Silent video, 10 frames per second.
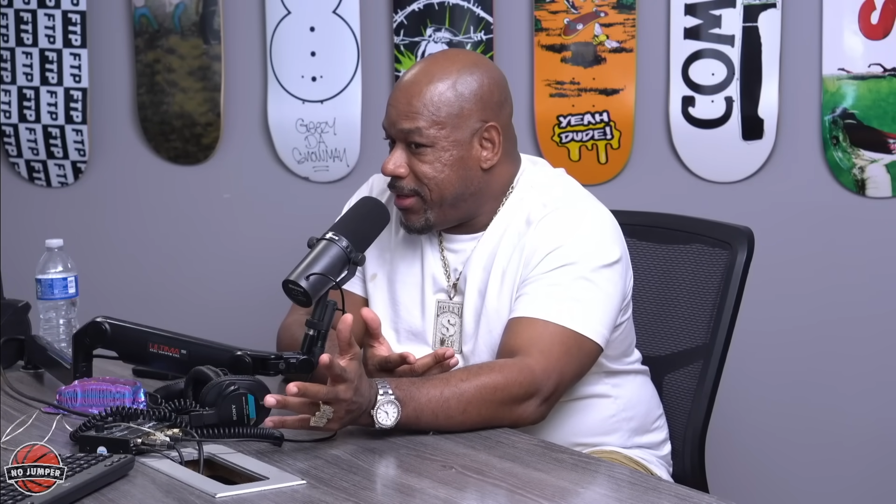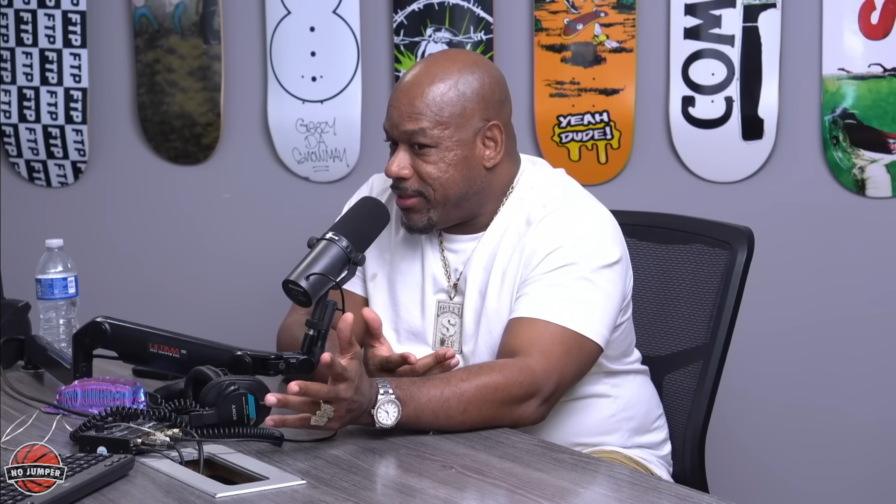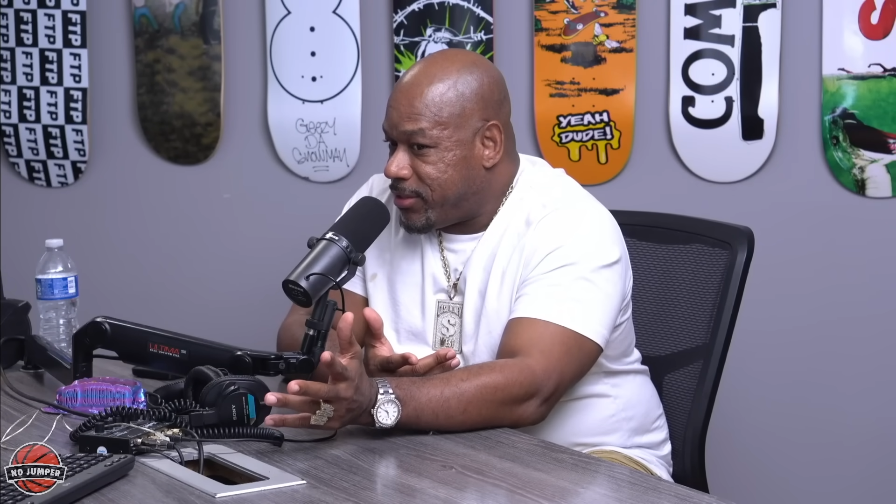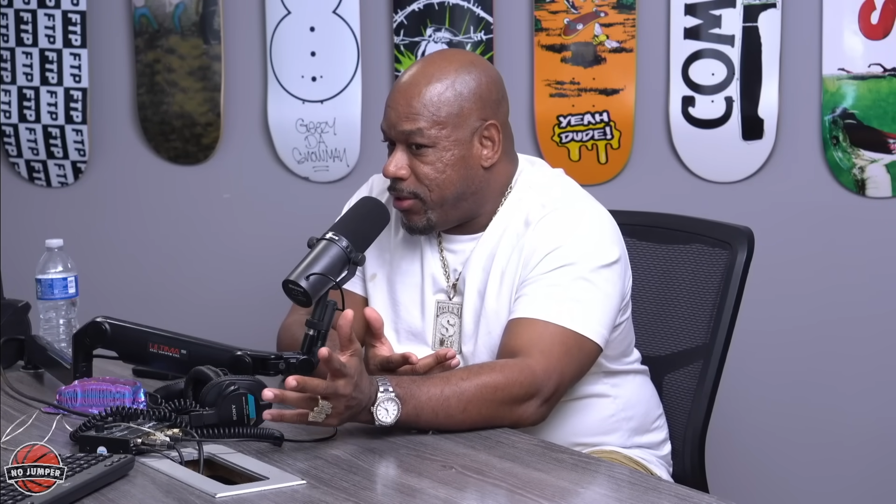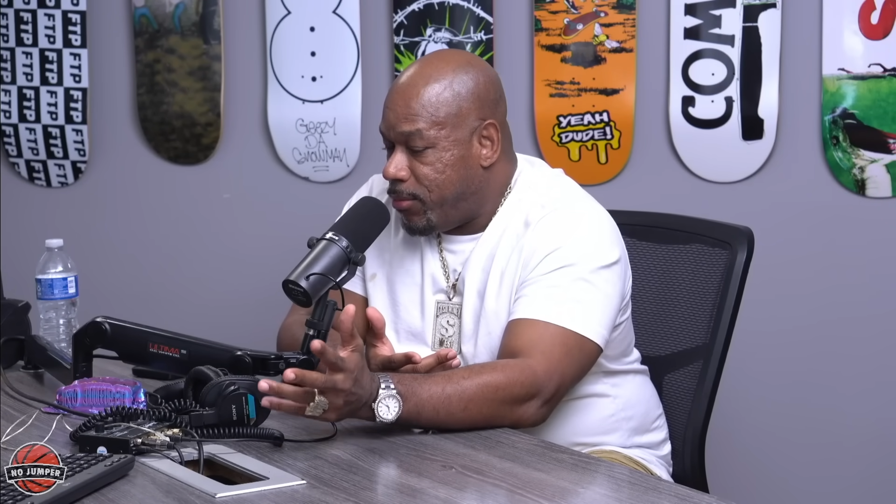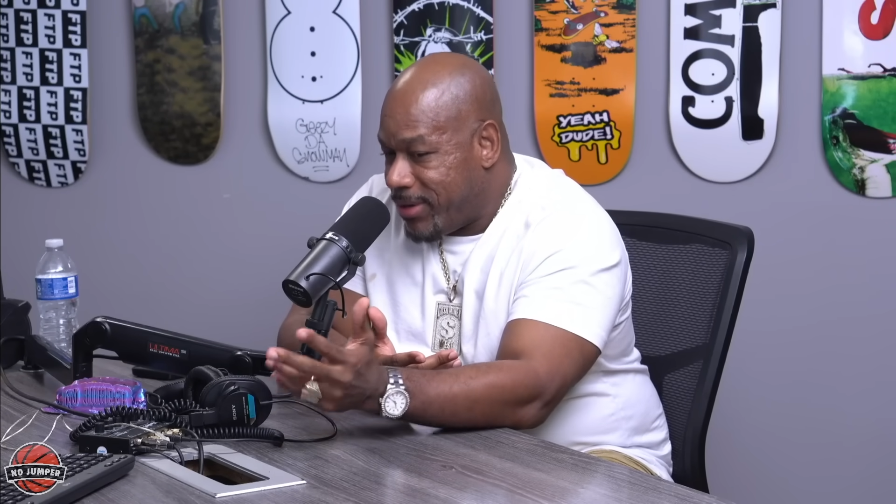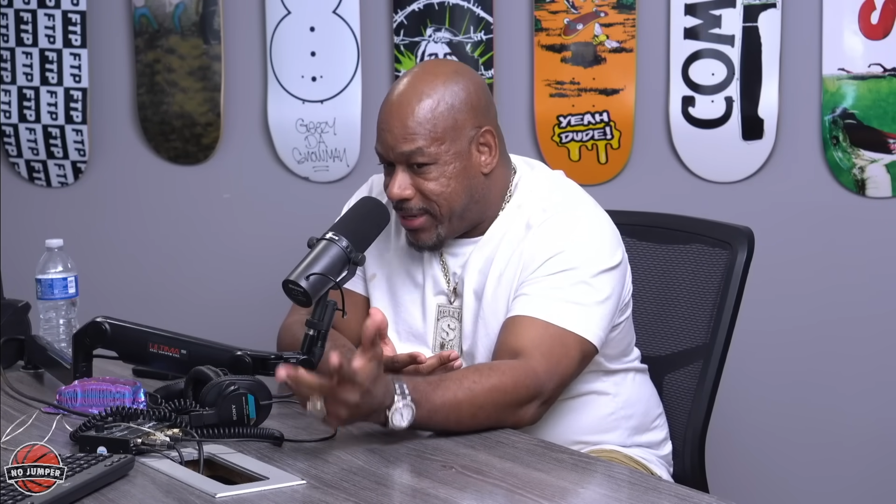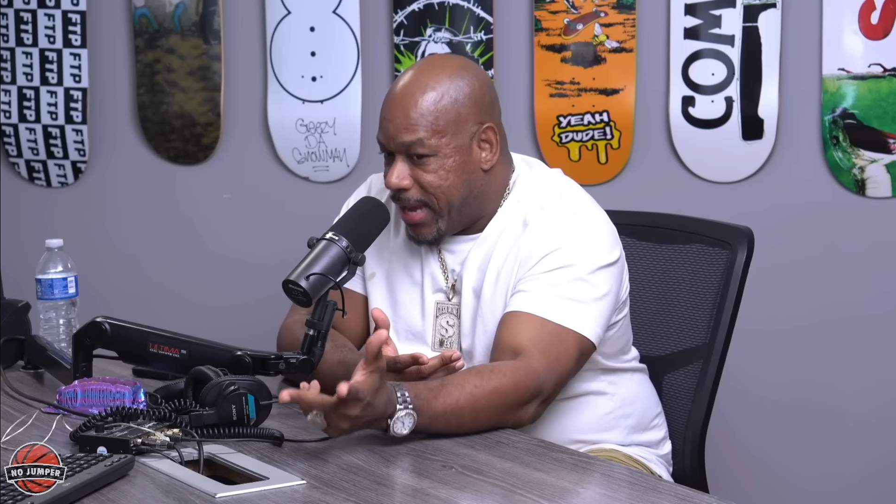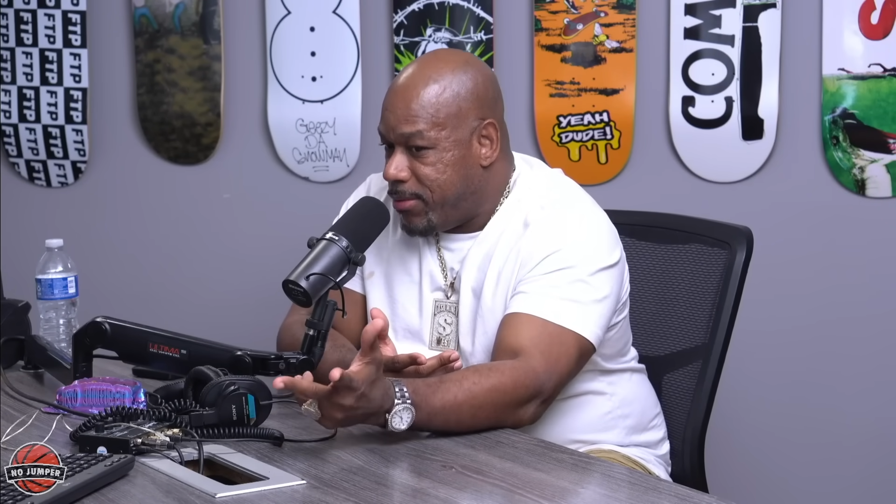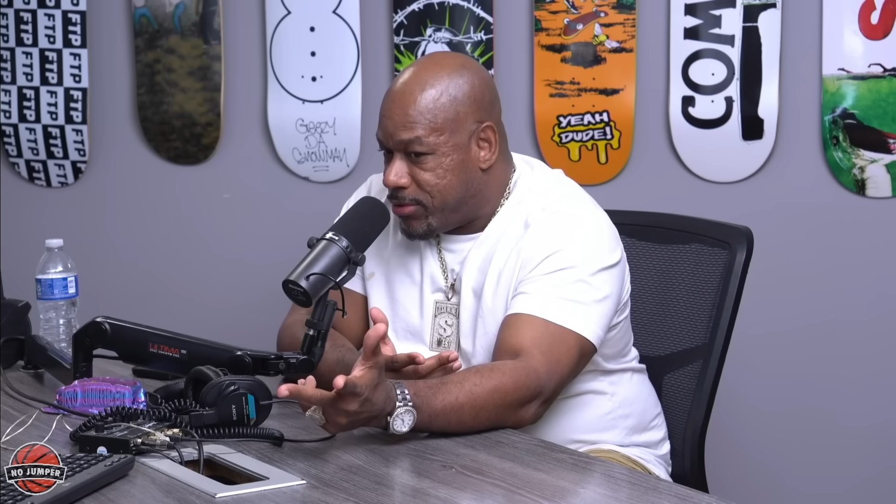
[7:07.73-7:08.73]
So what
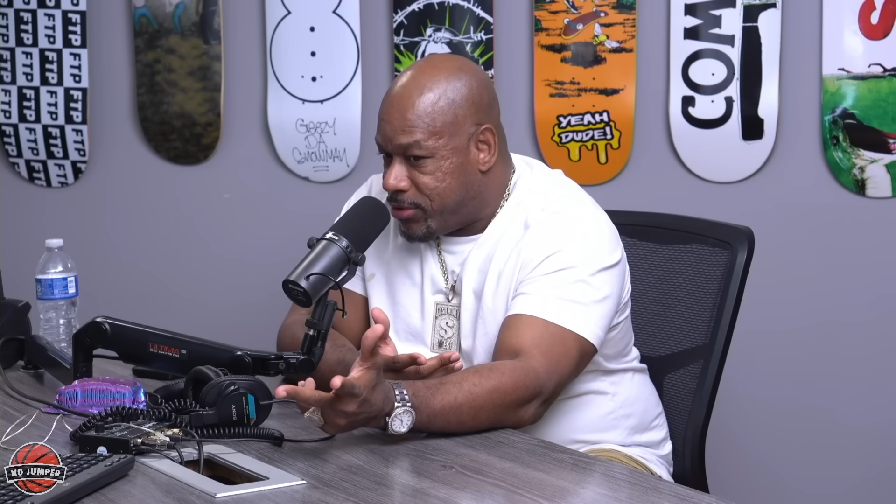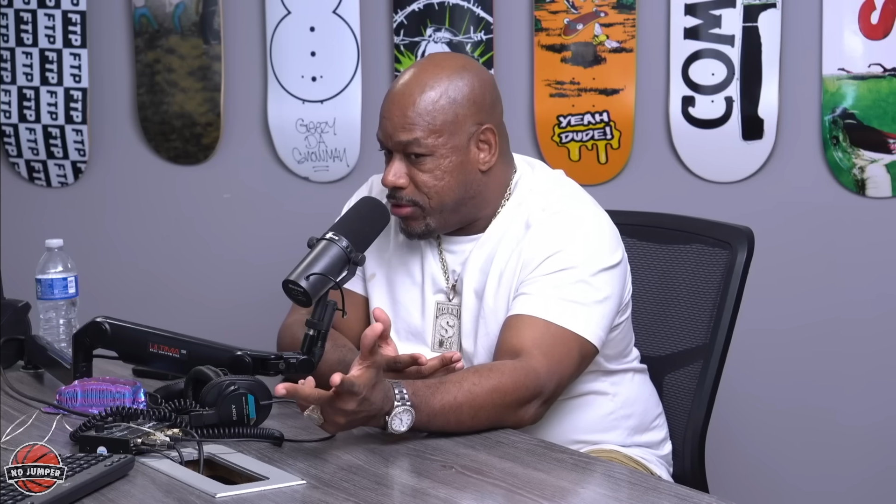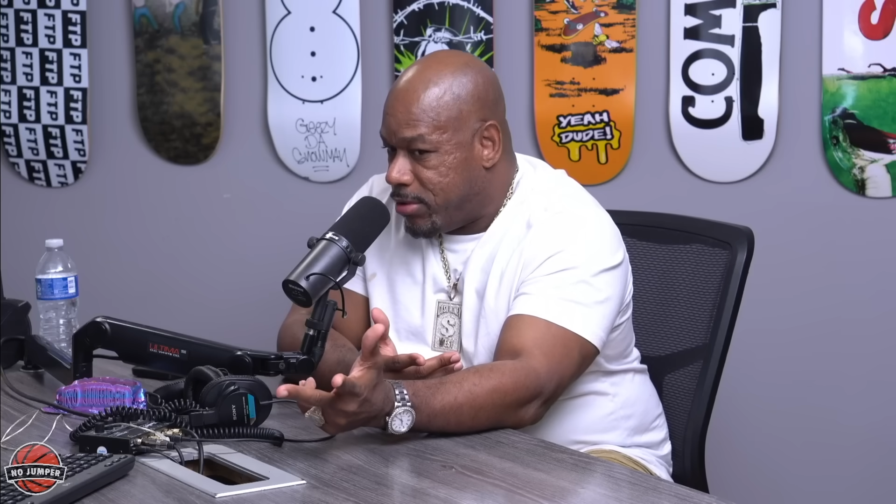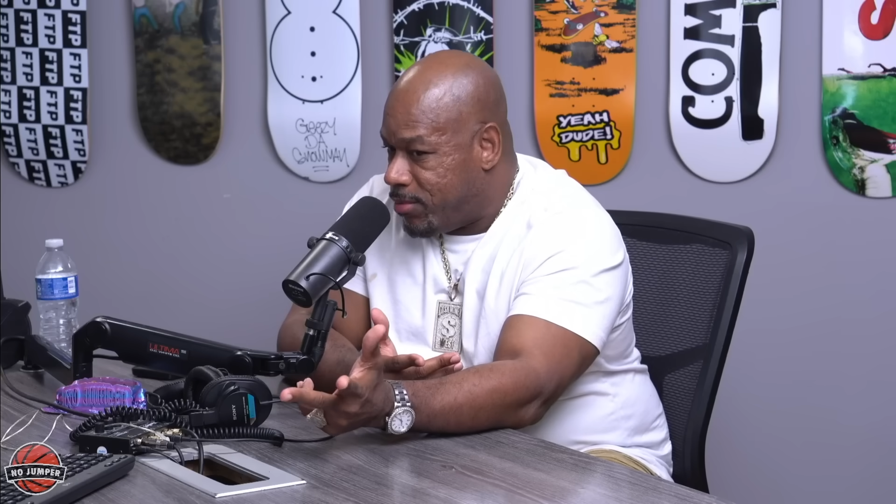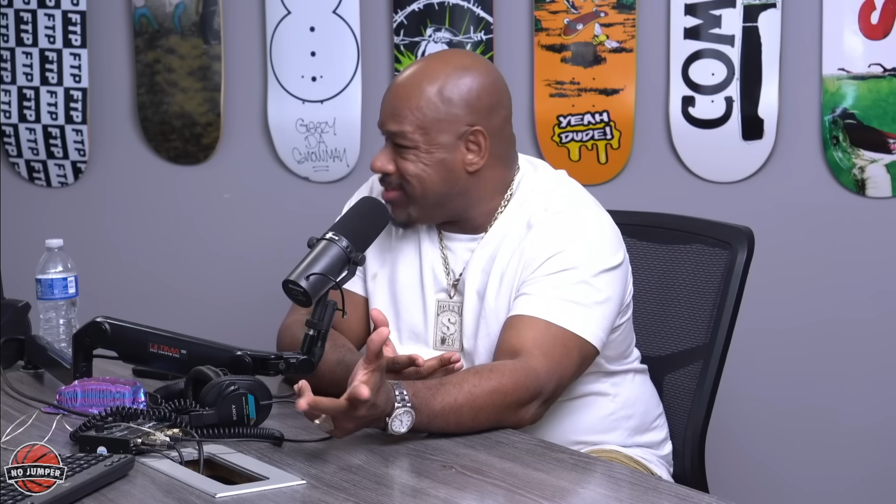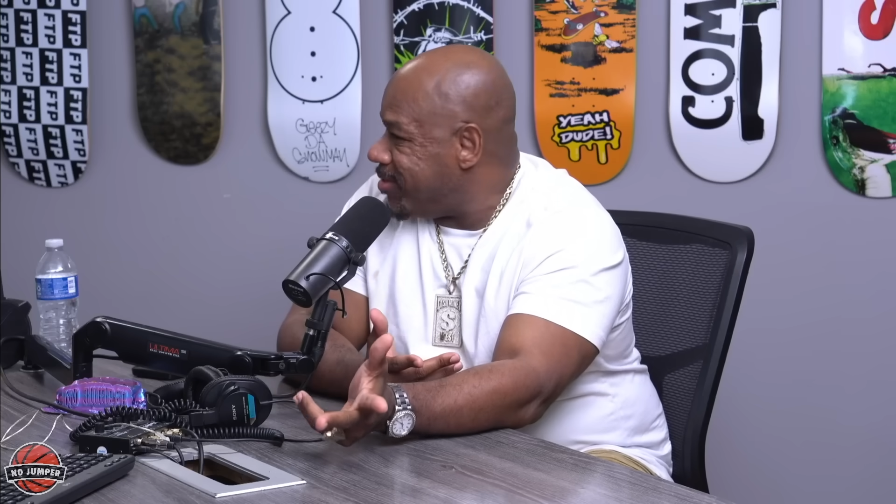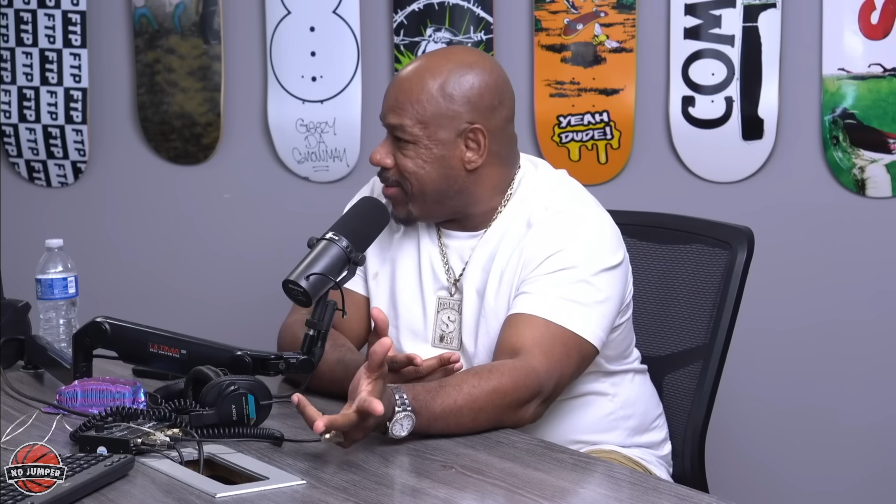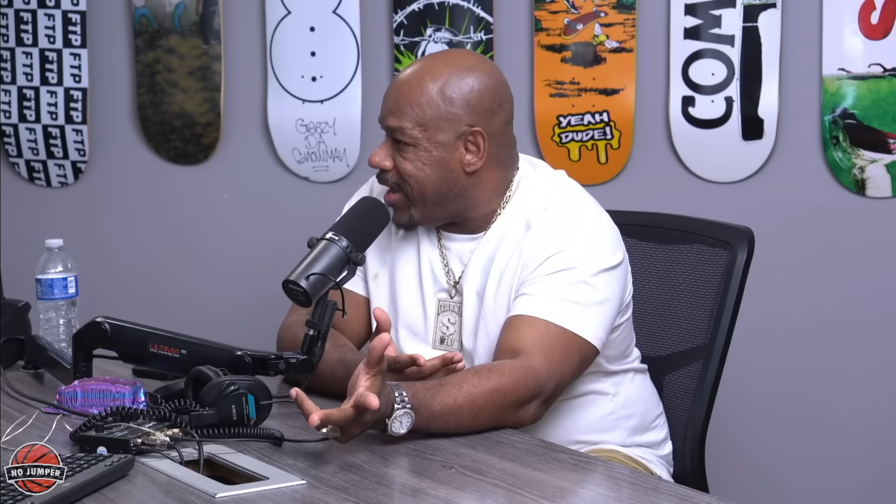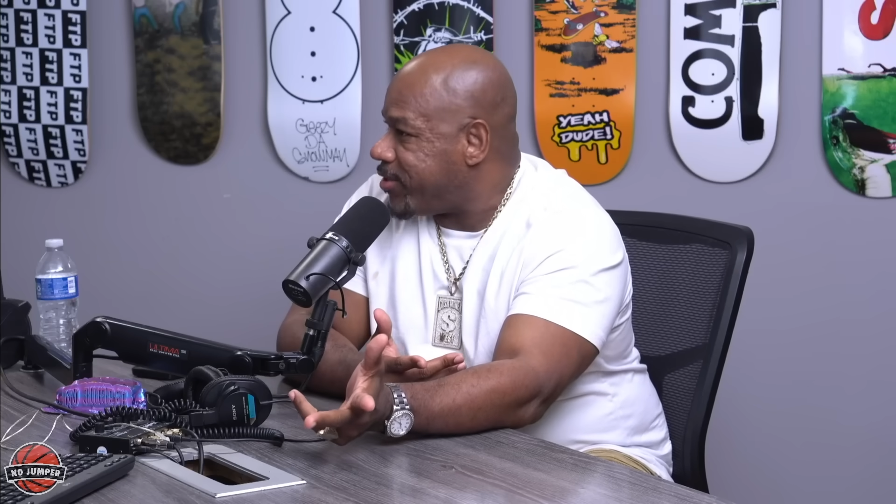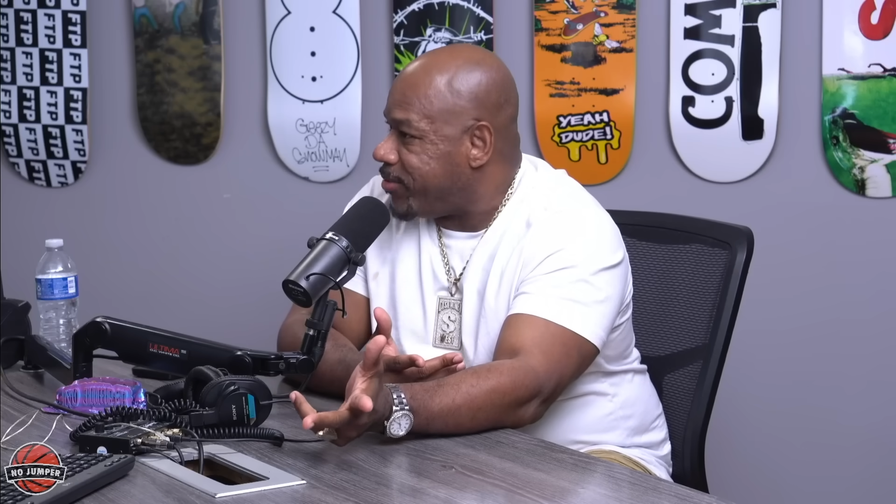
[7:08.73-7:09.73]
they was doing was some
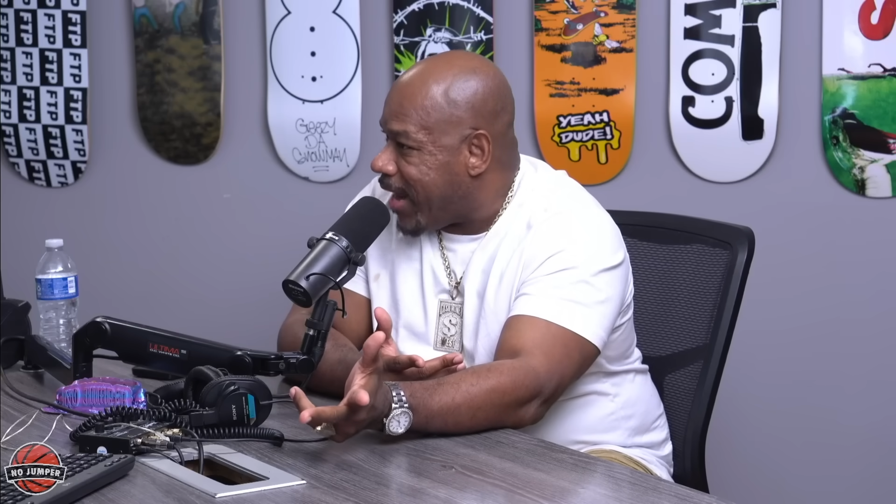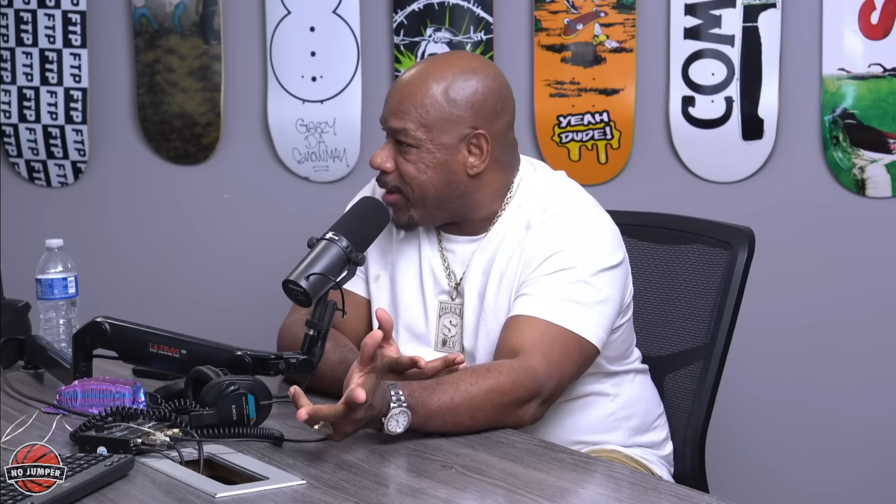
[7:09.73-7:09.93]
extra out